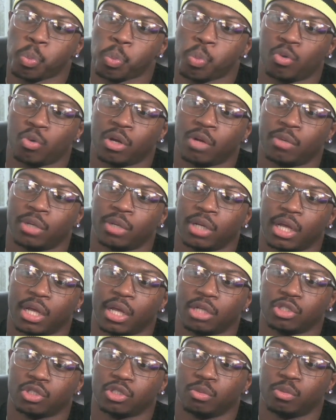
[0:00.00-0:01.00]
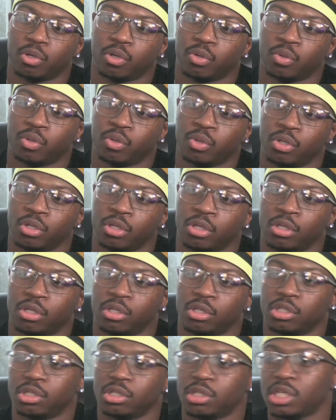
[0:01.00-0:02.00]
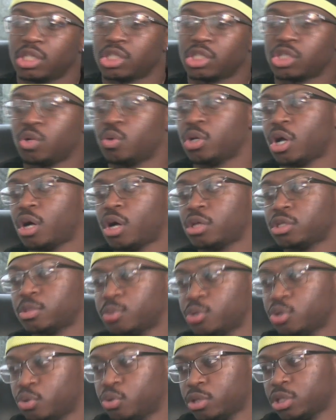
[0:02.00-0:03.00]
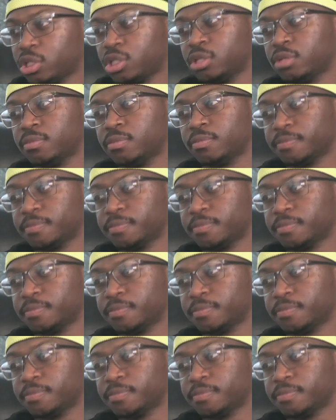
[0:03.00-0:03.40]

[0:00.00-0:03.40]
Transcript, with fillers: what I want to ask you, bro. Let's go into entrepreneurship.